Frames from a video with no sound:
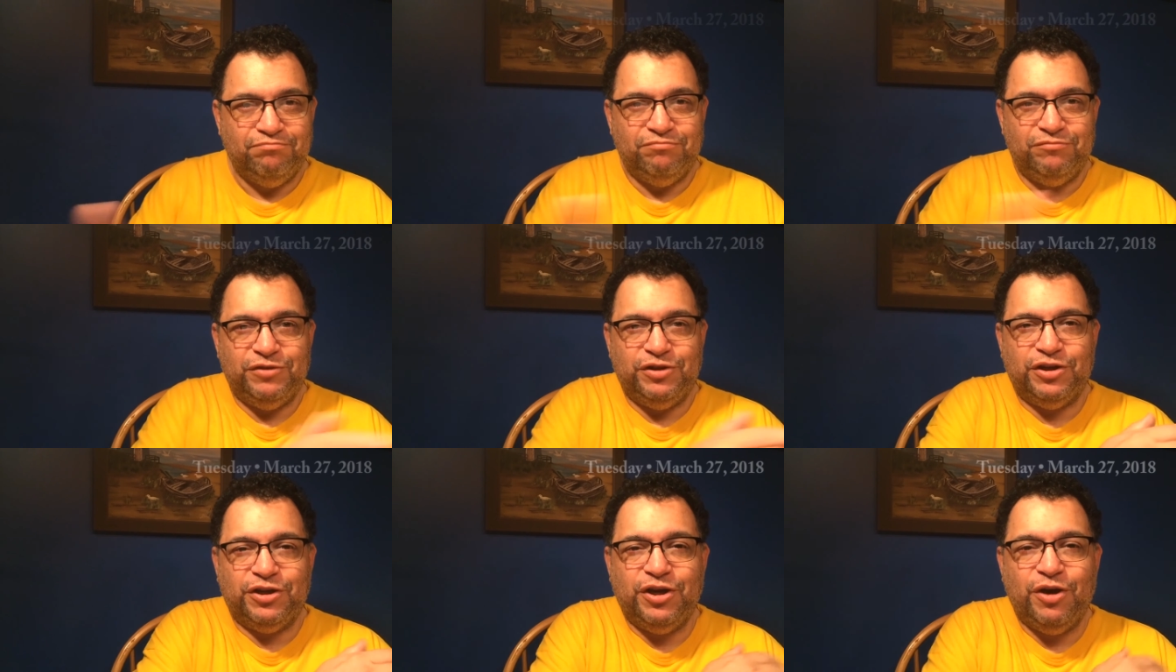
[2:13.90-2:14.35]

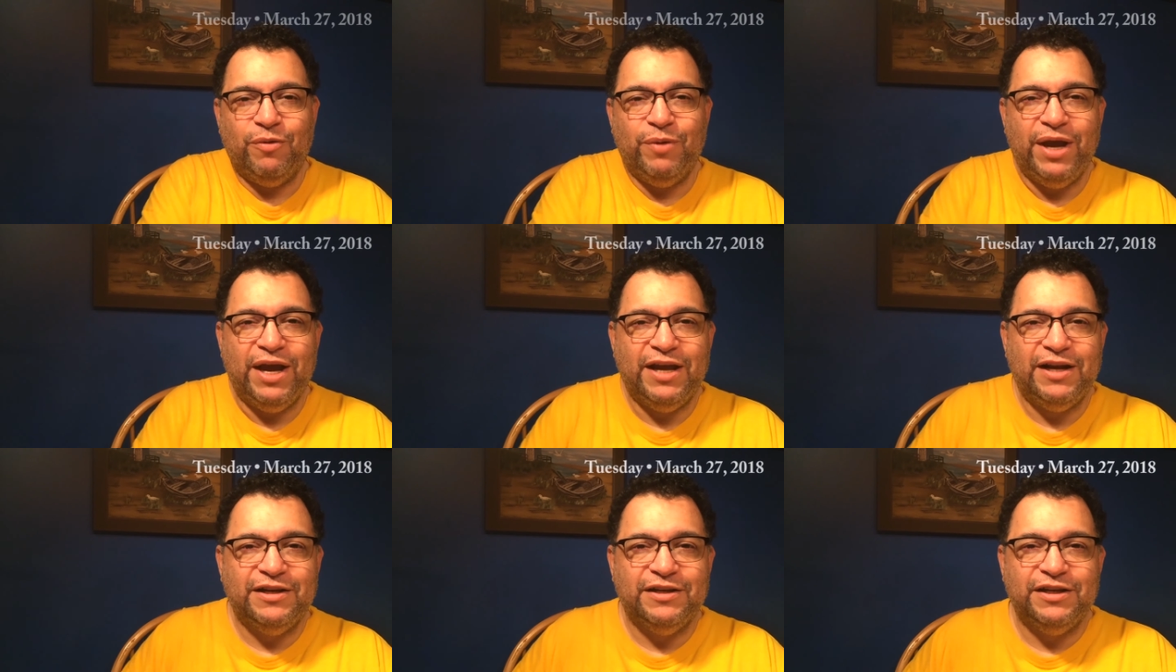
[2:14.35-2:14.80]
to go
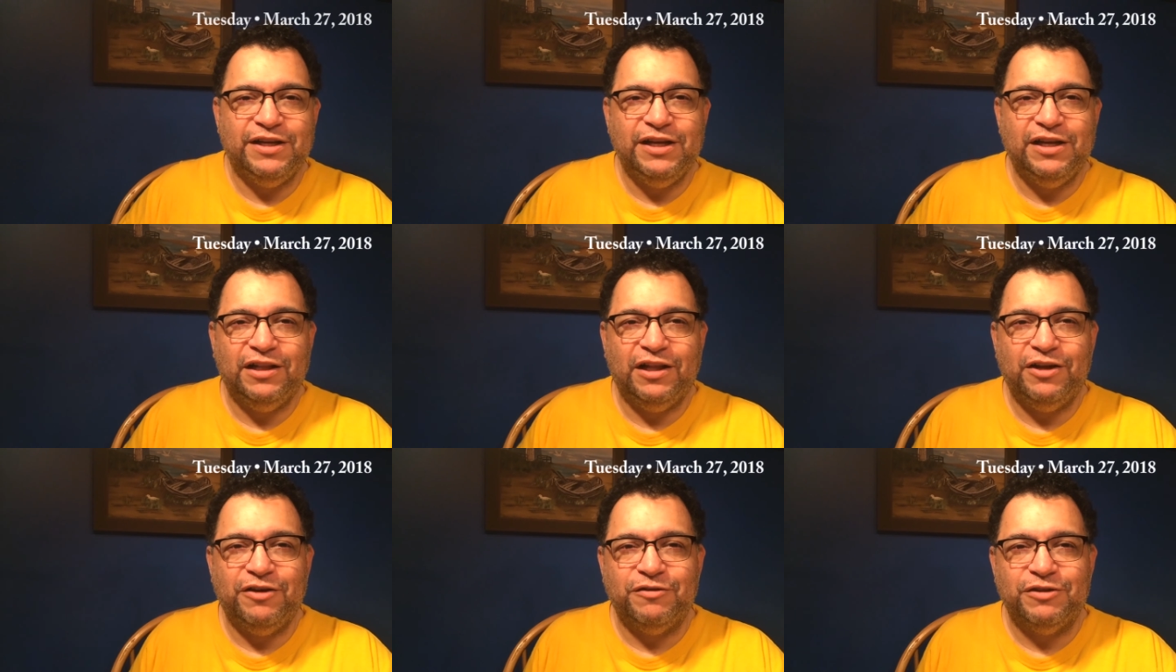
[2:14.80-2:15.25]
ahead and
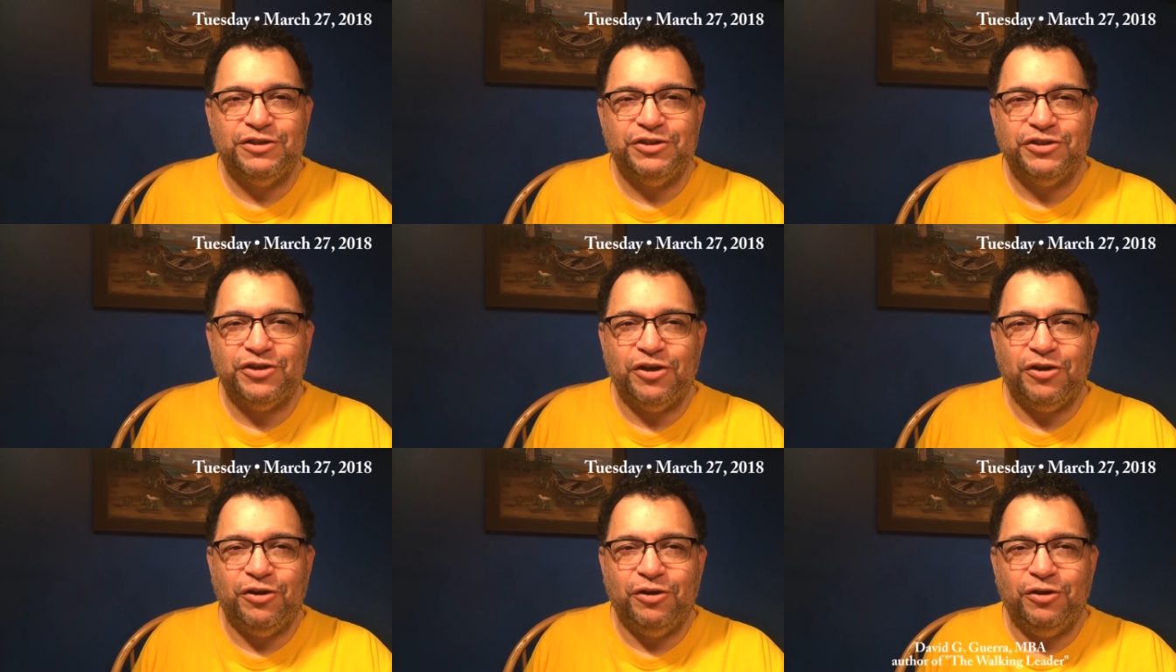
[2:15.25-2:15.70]
declutter and
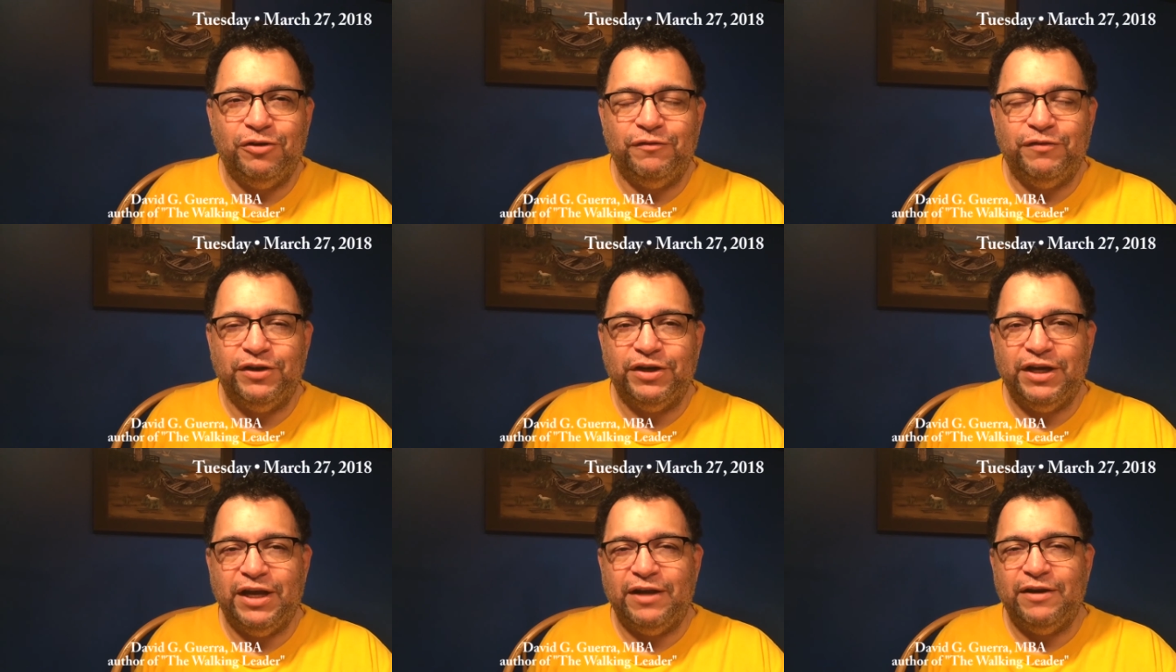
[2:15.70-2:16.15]
start all over
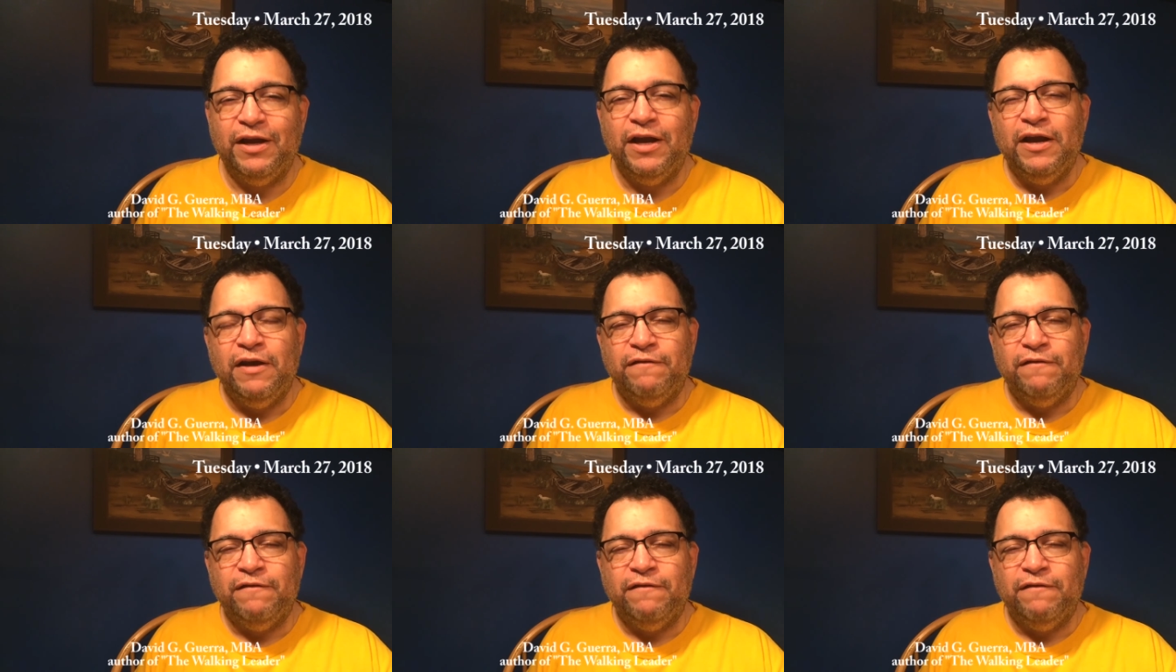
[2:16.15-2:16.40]
again.